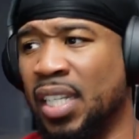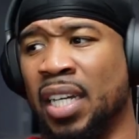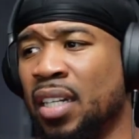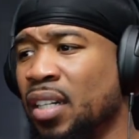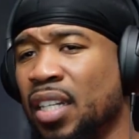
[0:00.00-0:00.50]

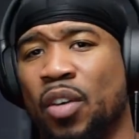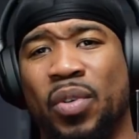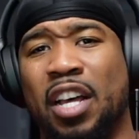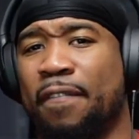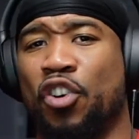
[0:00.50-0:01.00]
And uh, yeah,
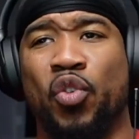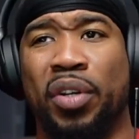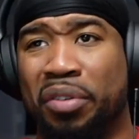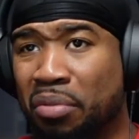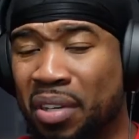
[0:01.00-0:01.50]
without further
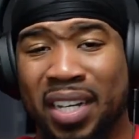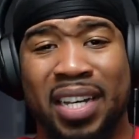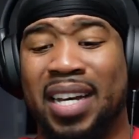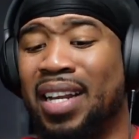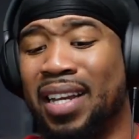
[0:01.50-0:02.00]
ado,
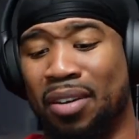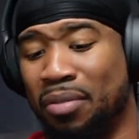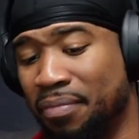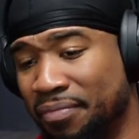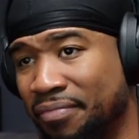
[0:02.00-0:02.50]
let go.